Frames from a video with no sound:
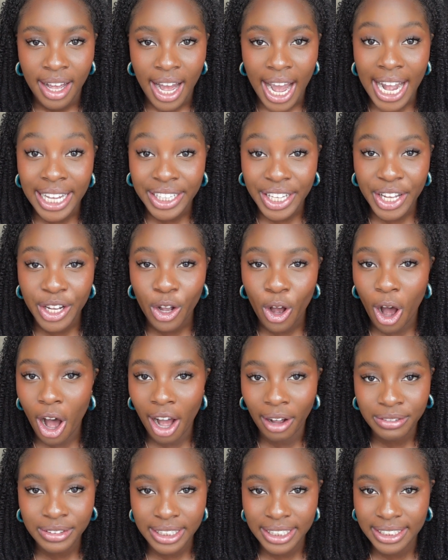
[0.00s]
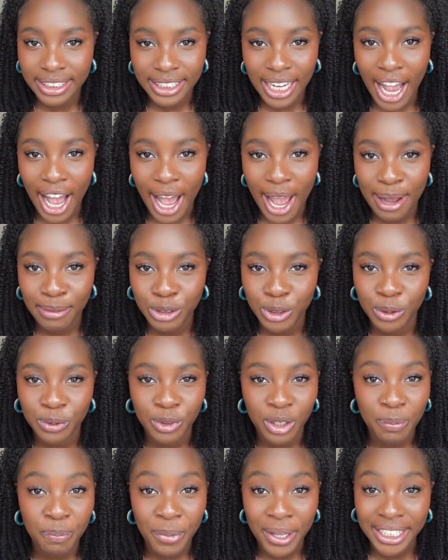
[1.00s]
I think oftentimes when
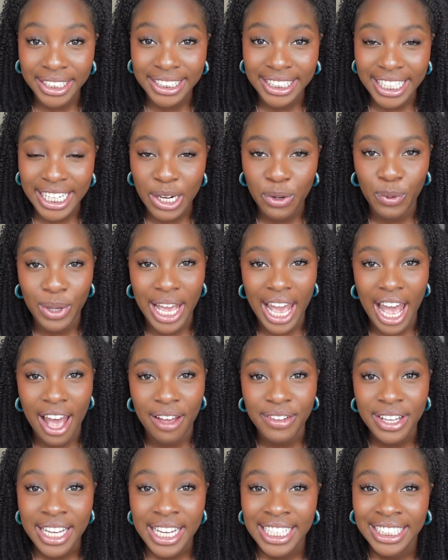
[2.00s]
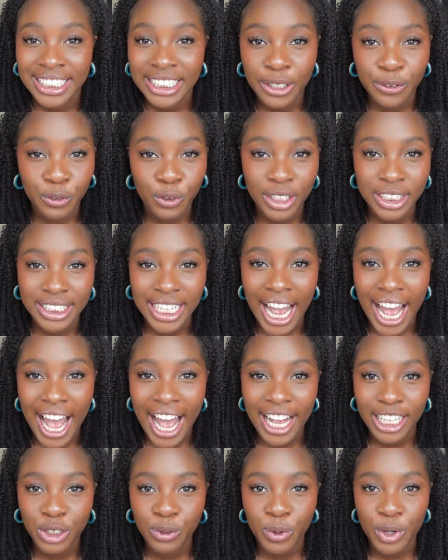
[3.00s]
we're busy and we have different
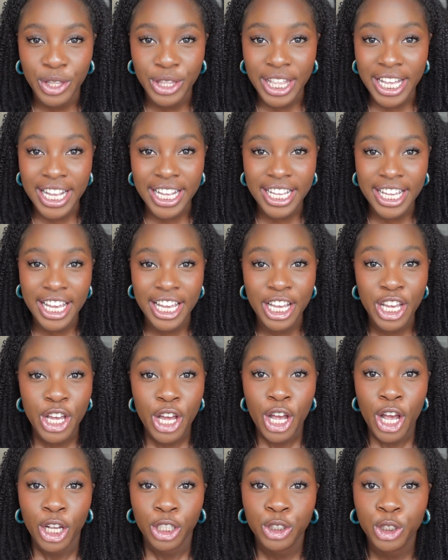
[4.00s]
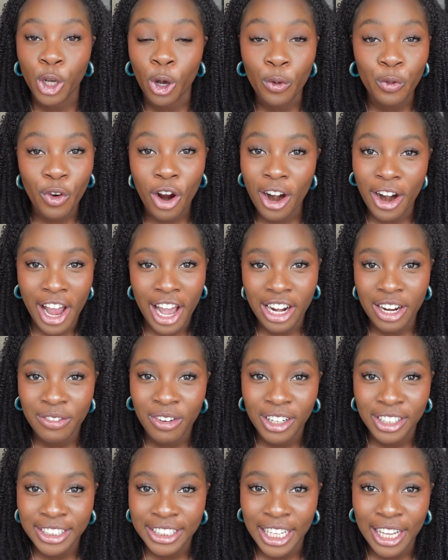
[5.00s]
tasks, we're thinking so far ahead of
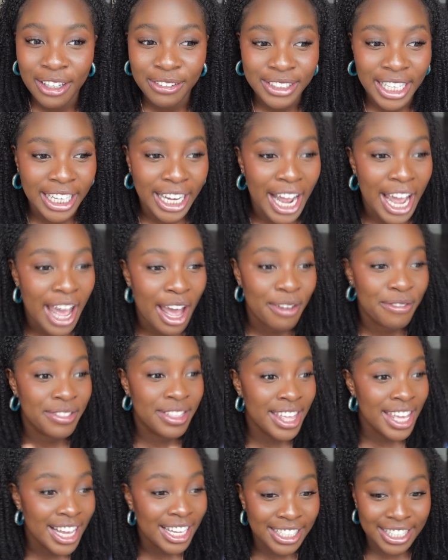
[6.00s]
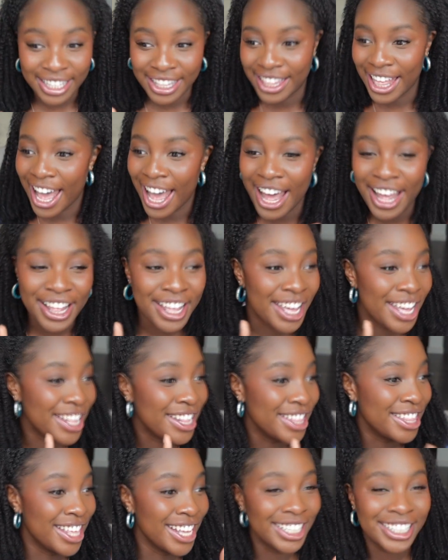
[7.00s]
ourselves, like I have this, that,
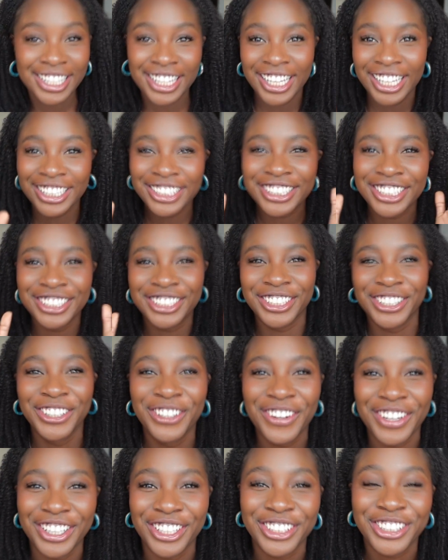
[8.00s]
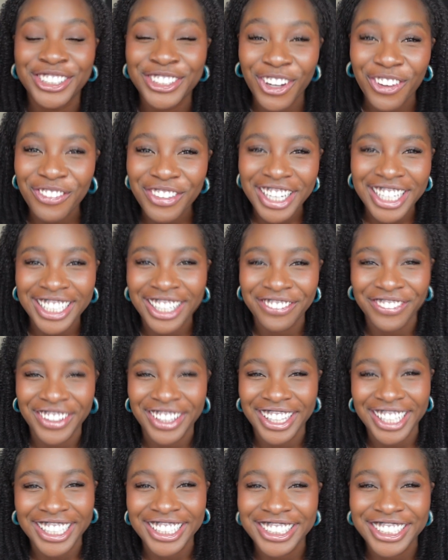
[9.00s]
and this thing to do, and there's so many
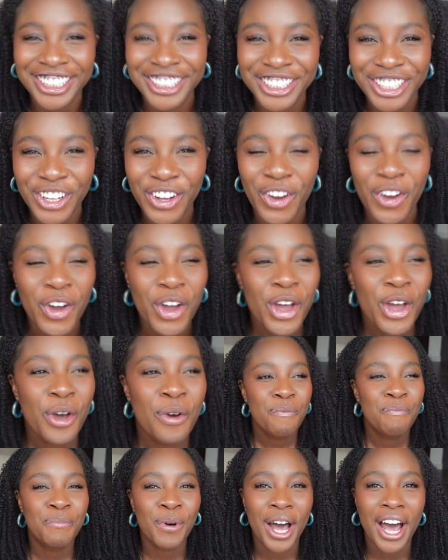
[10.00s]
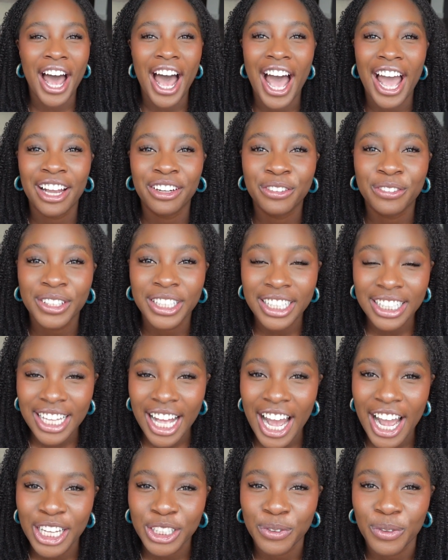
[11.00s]
different things to do. But I
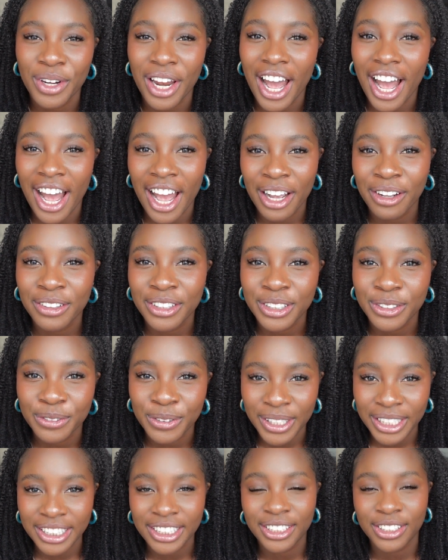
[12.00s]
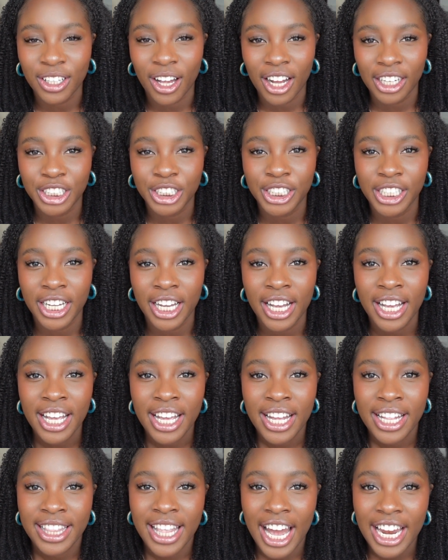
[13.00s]
realized when I was with Satya
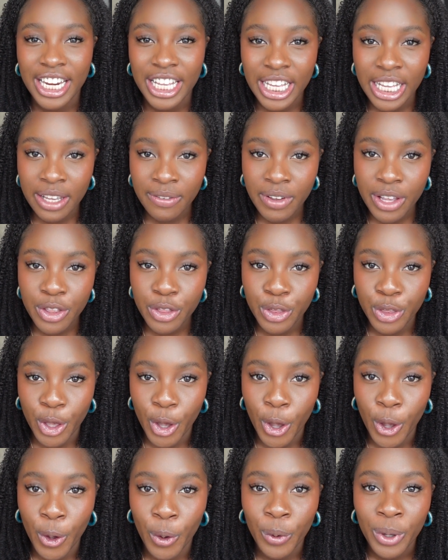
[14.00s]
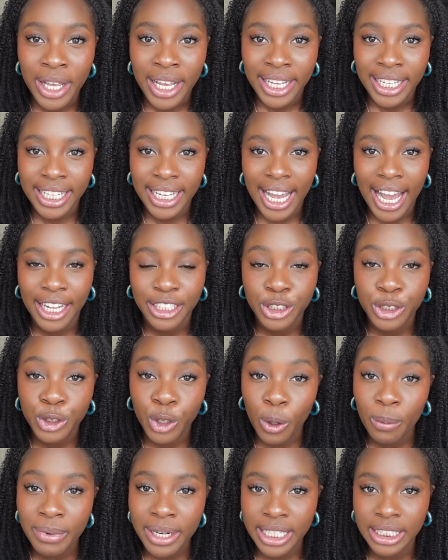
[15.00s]
that even though he had
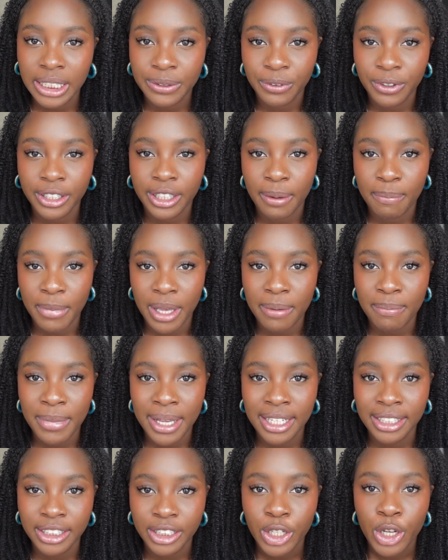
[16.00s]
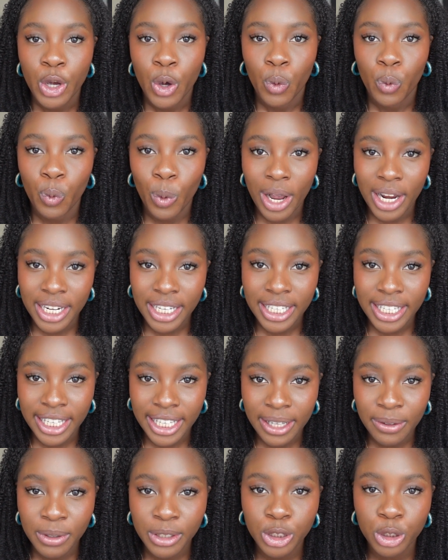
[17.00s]
so many different commitments, when
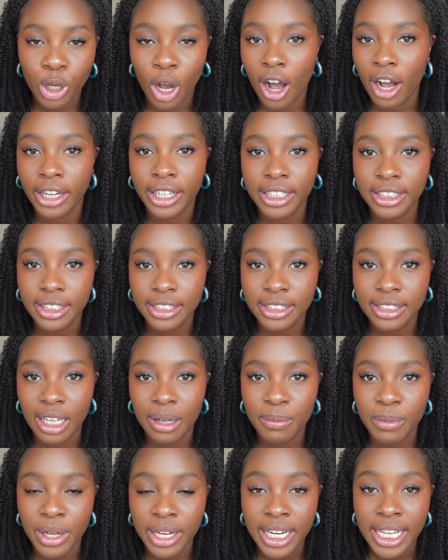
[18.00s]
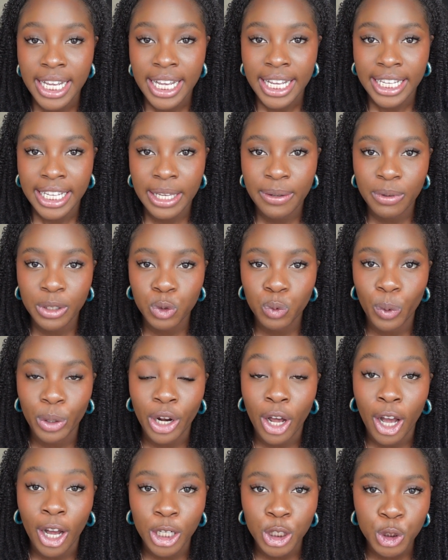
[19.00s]
he was talking to someone, he was
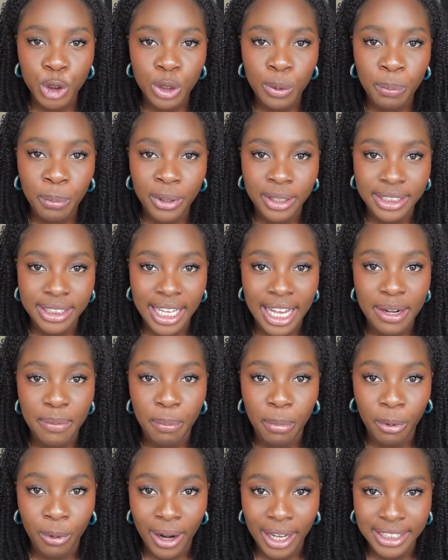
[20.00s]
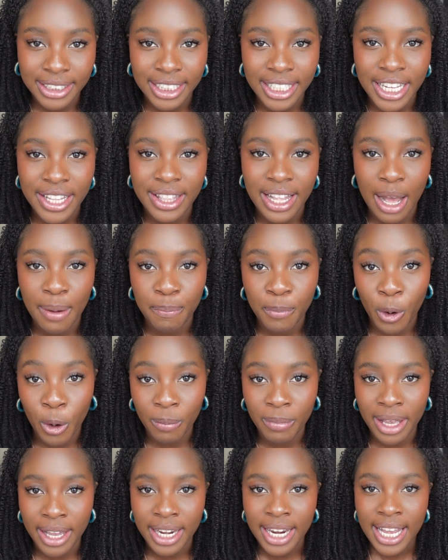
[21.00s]
100% present in that
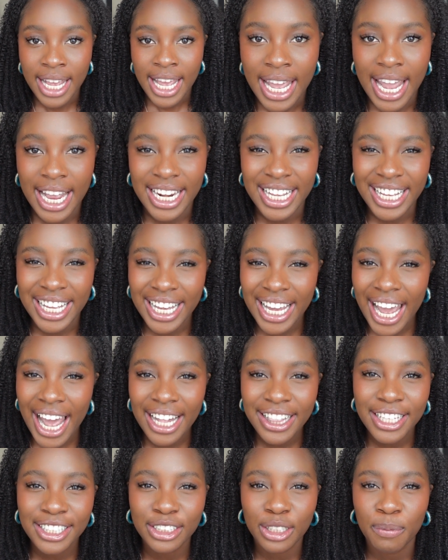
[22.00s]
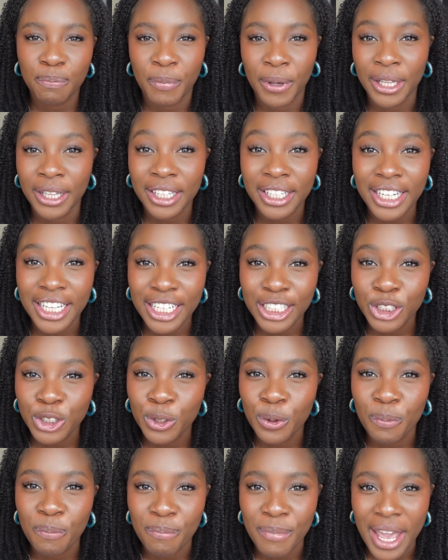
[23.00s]
moment. And he had this ability
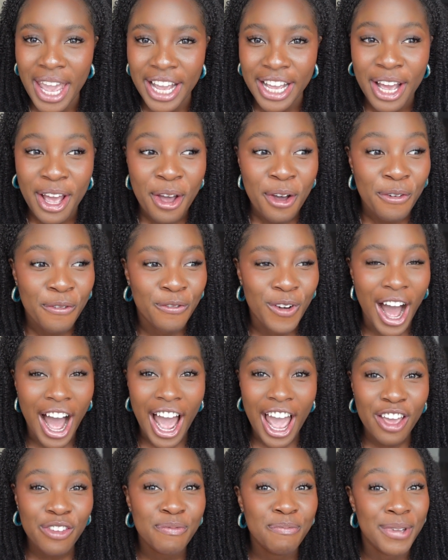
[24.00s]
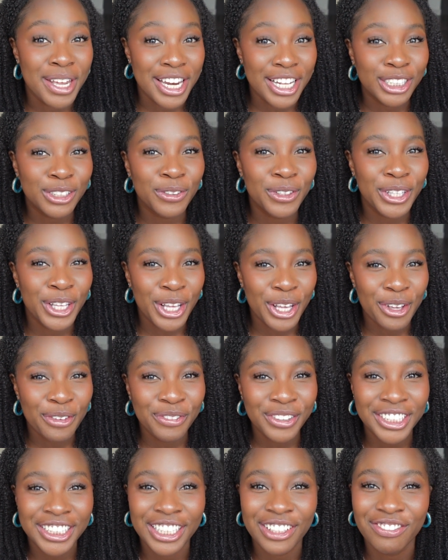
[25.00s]
to make 5 minutes with
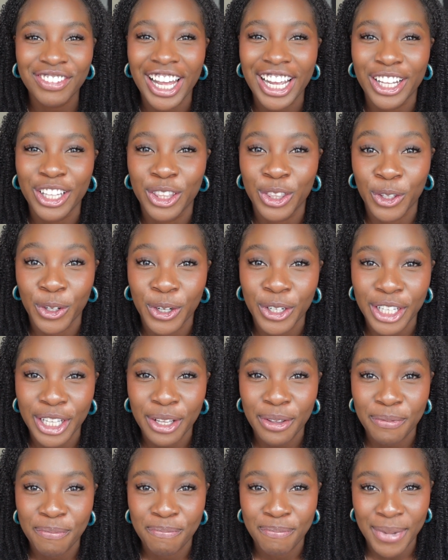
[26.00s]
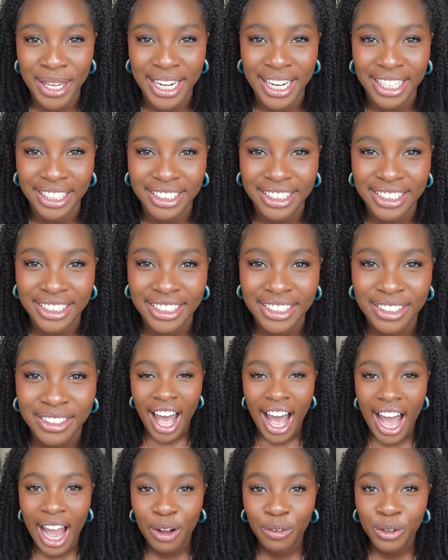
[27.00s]
him seem like 30 minutes.
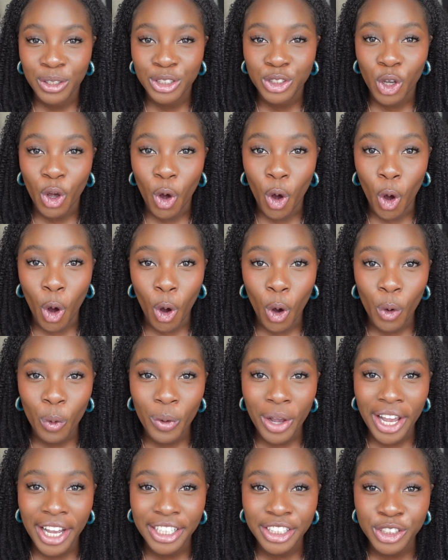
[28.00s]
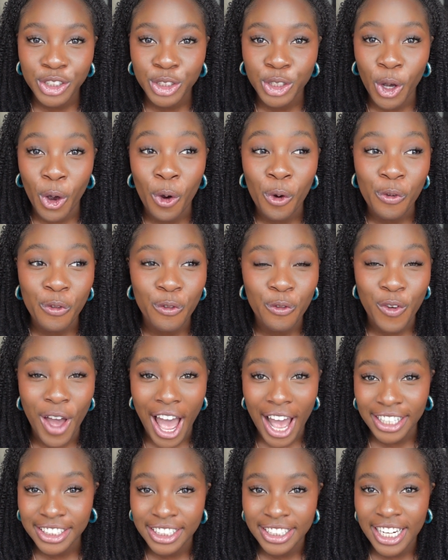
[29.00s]
I was always so
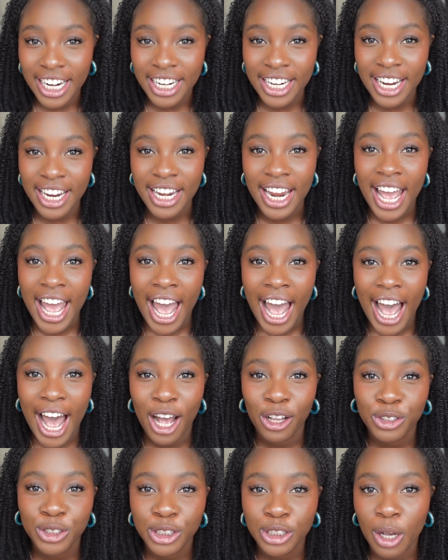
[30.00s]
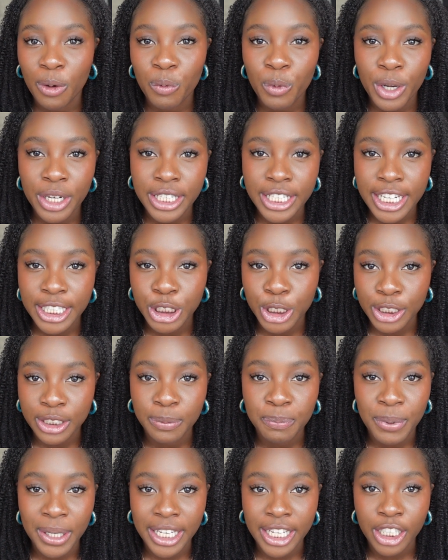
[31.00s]
fascinated how someone can
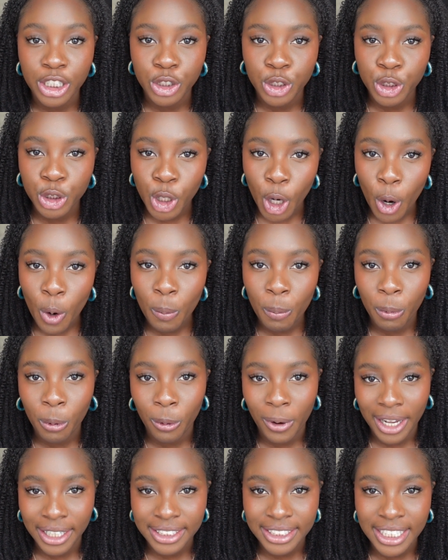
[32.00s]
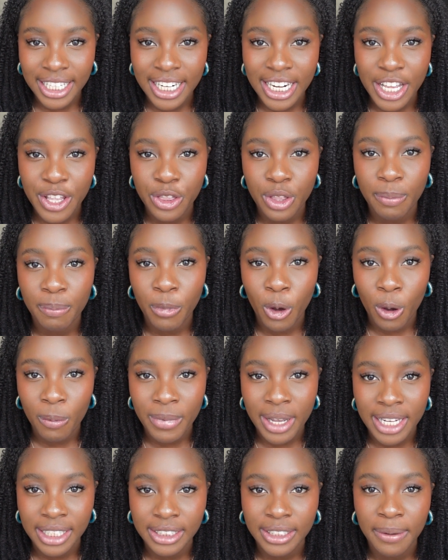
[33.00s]
just be so present in the
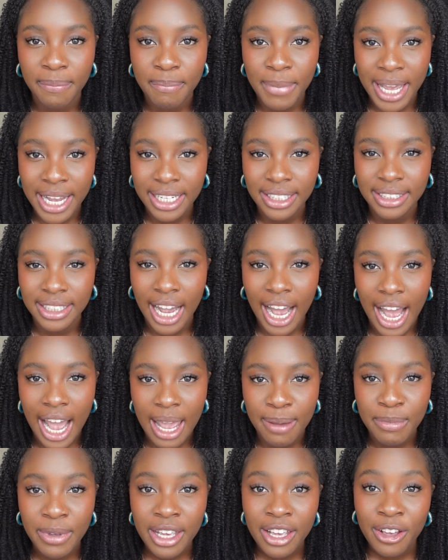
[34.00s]
moment to make time